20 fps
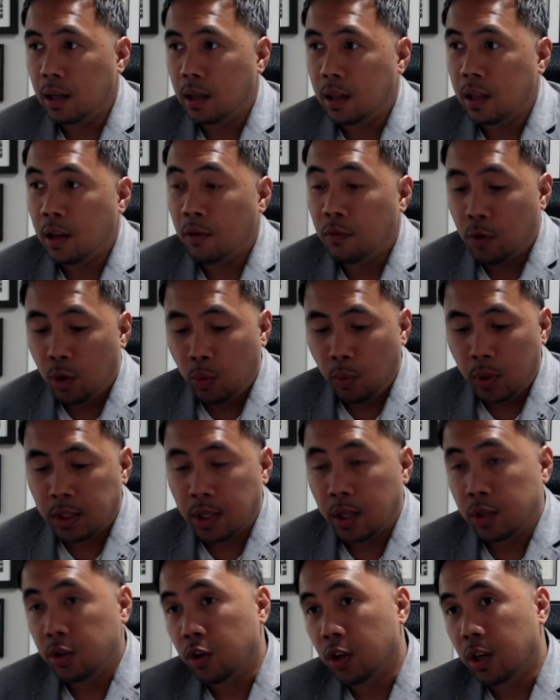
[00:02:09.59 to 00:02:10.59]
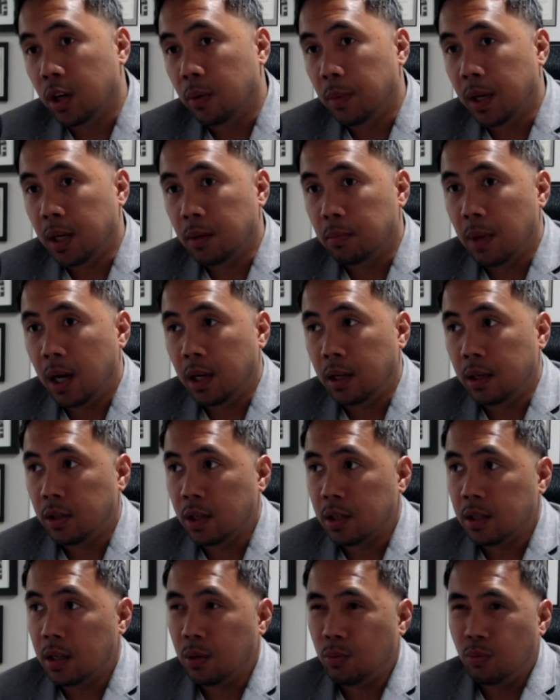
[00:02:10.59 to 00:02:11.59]
the four ways that you're going to make money,
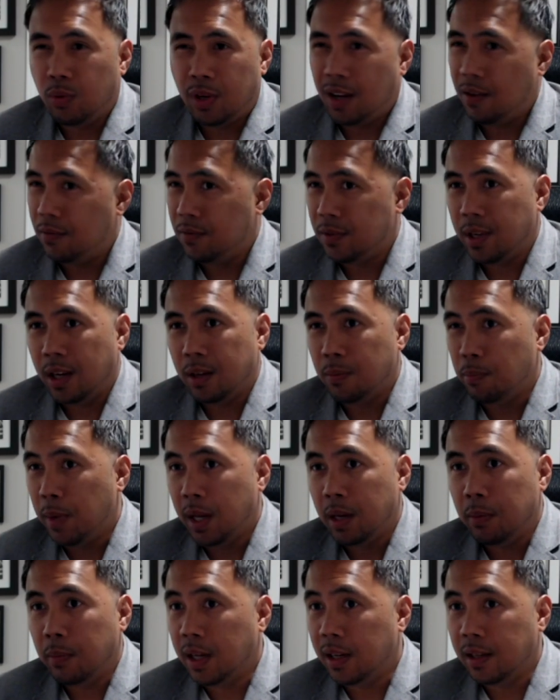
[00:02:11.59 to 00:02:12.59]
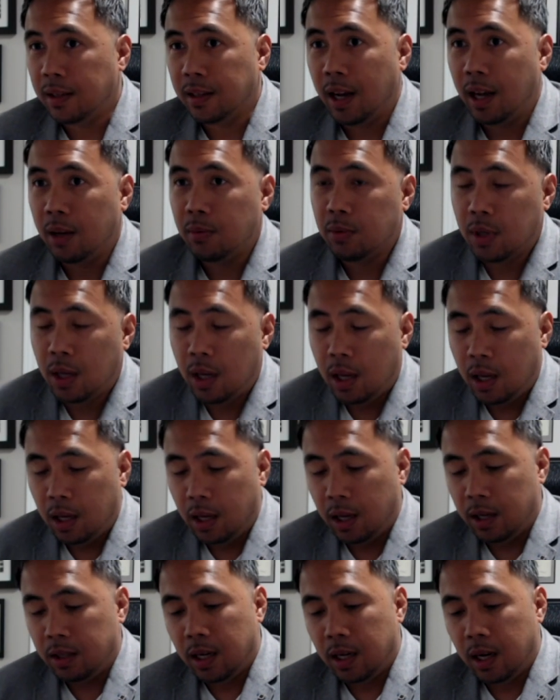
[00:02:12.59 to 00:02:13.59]
just like what I've said many times,
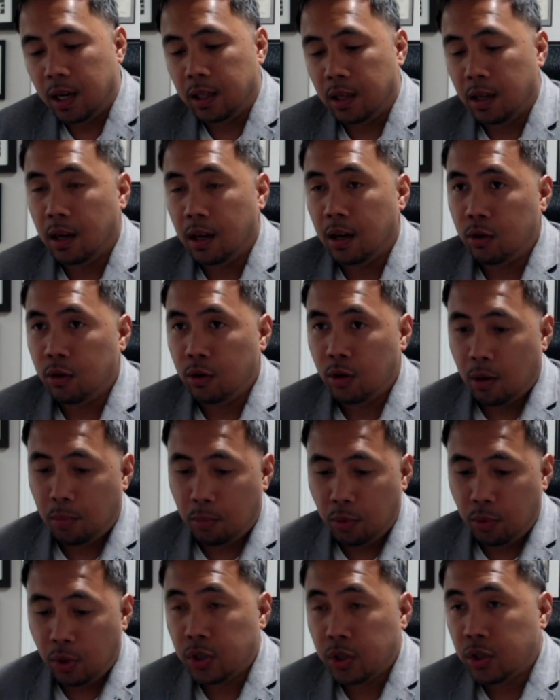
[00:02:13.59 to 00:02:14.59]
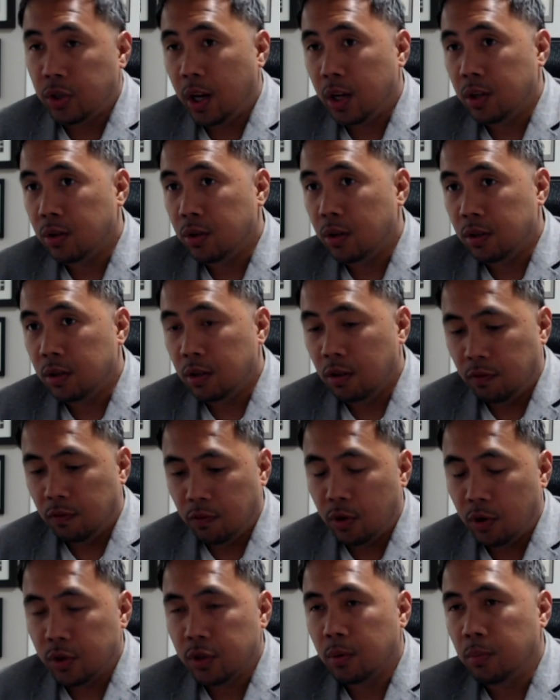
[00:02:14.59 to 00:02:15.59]
is that your appreciation, your
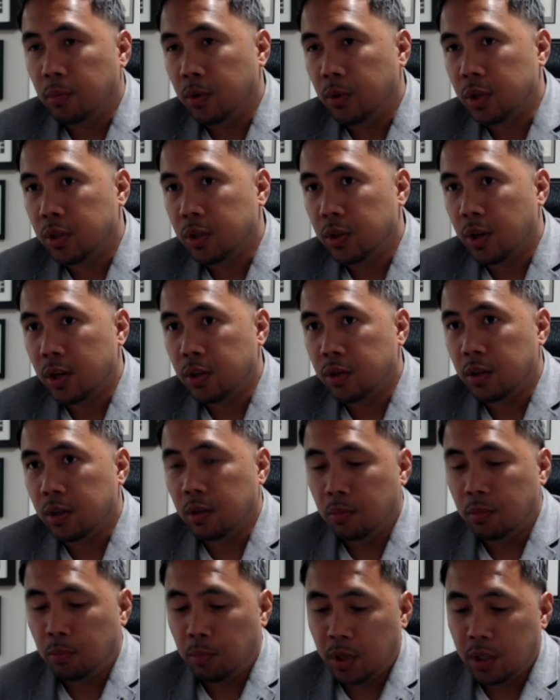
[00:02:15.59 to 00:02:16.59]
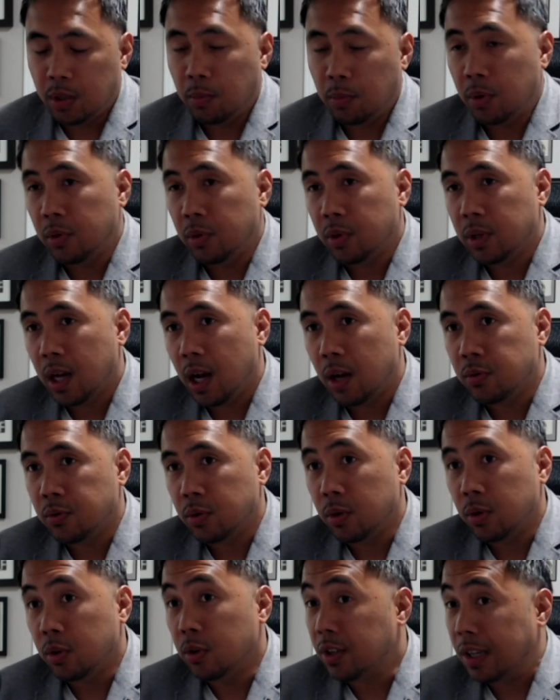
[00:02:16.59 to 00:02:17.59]
force appreciation, your principal recapture,
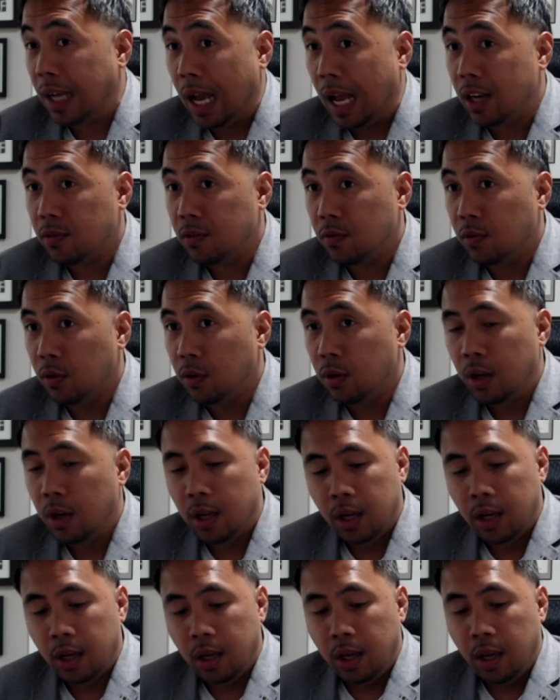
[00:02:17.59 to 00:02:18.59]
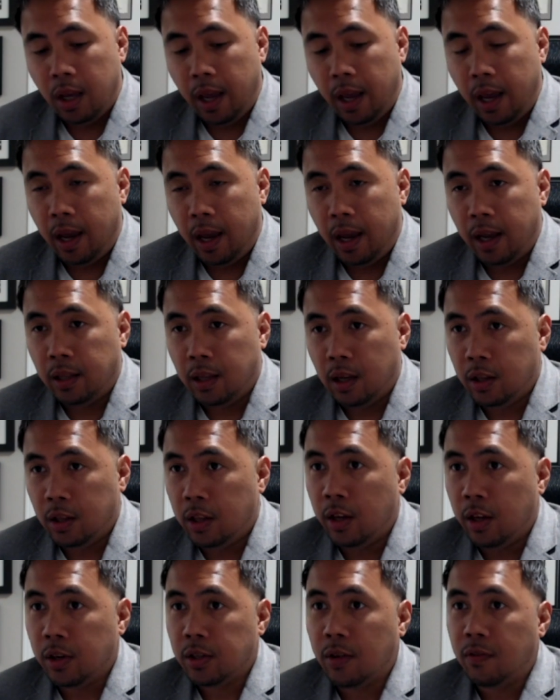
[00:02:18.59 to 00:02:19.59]
your cash flow. And
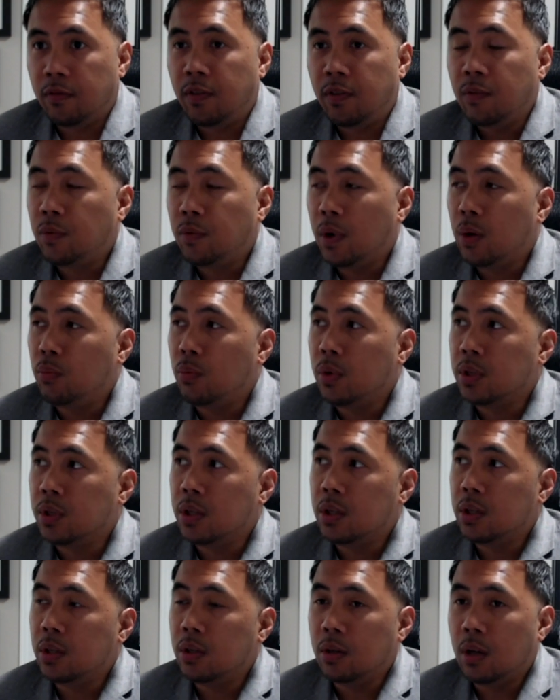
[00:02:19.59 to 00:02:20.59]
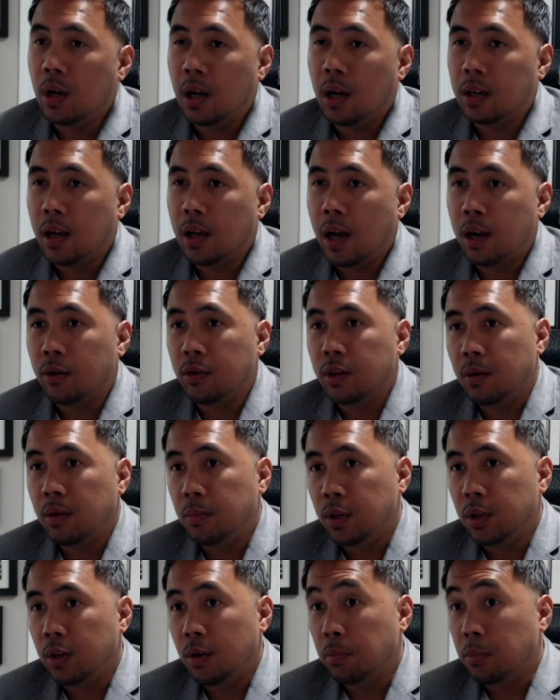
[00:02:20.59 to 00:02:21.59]
there's a fifth one, which is you are going to be
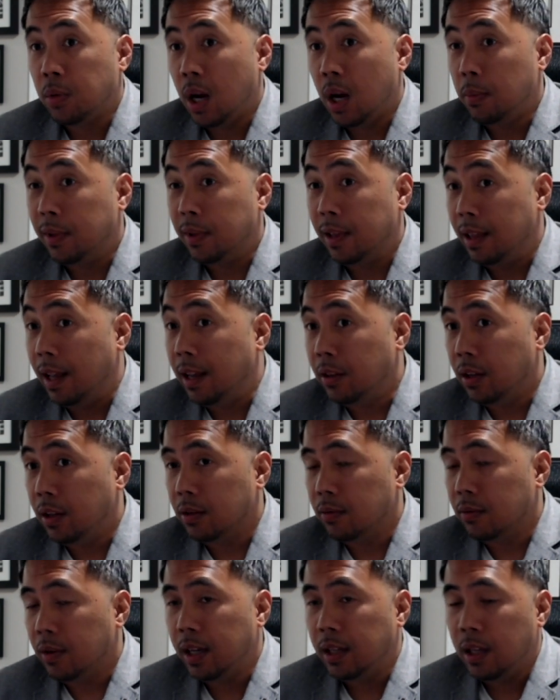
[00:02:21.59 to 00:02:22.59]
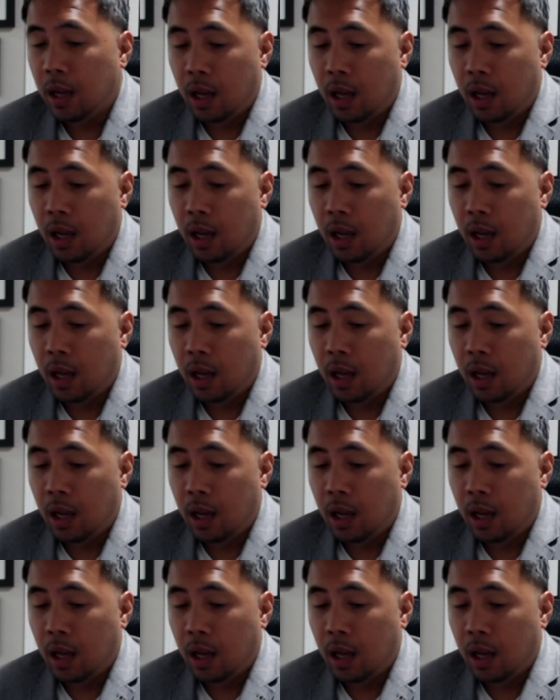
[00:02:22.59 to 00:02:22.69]
your private lending, right?